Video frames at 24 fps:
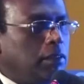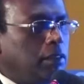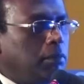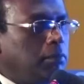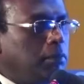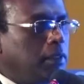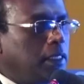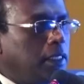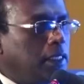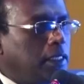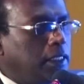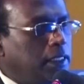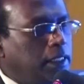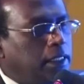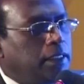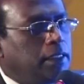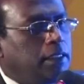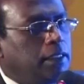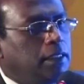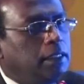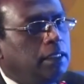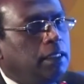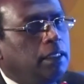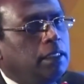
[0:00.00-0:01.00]
And
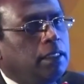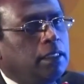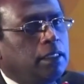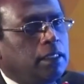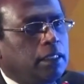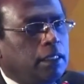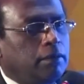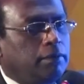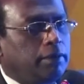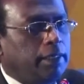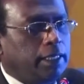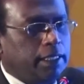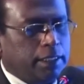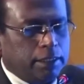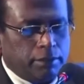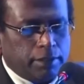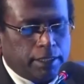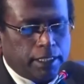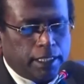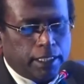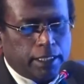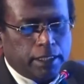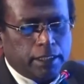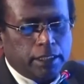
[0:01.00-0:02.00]
then, nowadays, our
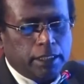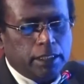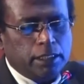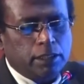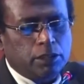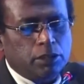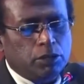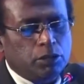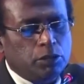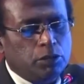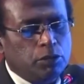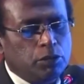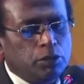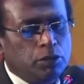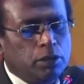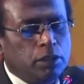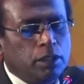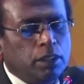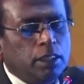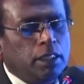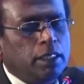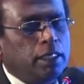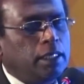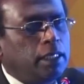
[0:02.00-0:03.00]
strategy is to
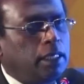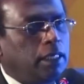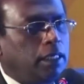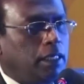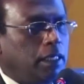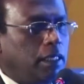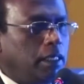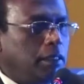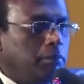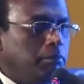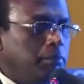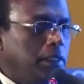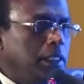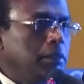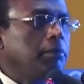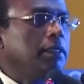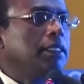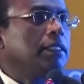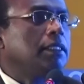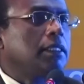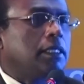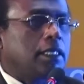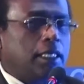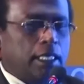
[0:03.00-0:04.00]

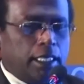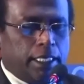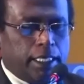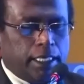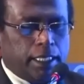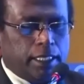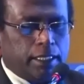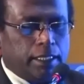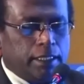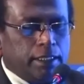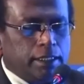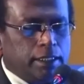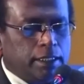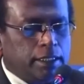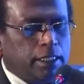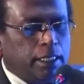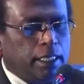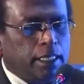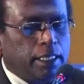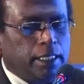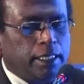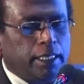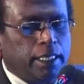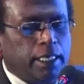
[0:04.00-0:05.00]
minimize the cardiac risk
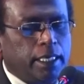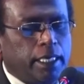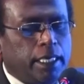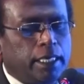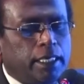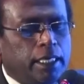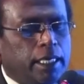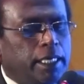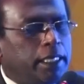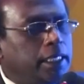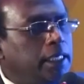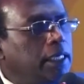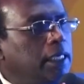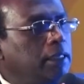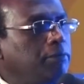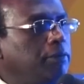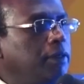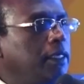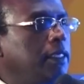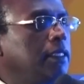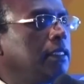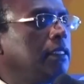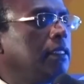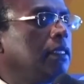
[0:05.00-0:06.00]
and
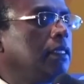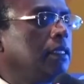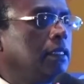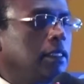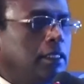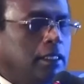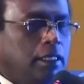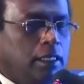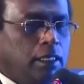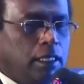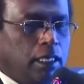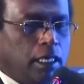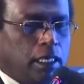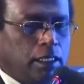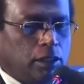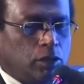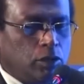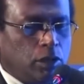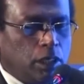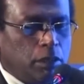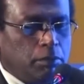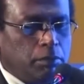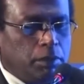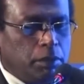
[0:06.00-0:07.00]
identify the other
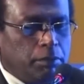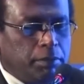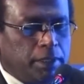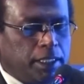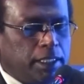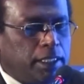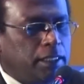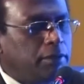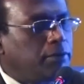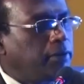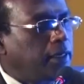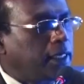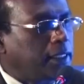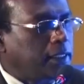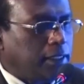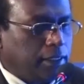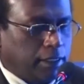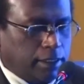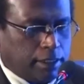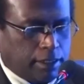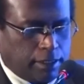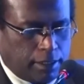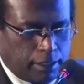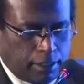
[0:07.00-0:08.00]
comorbidity
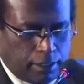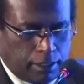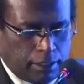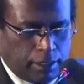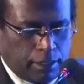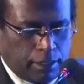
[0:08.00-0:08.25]
factors.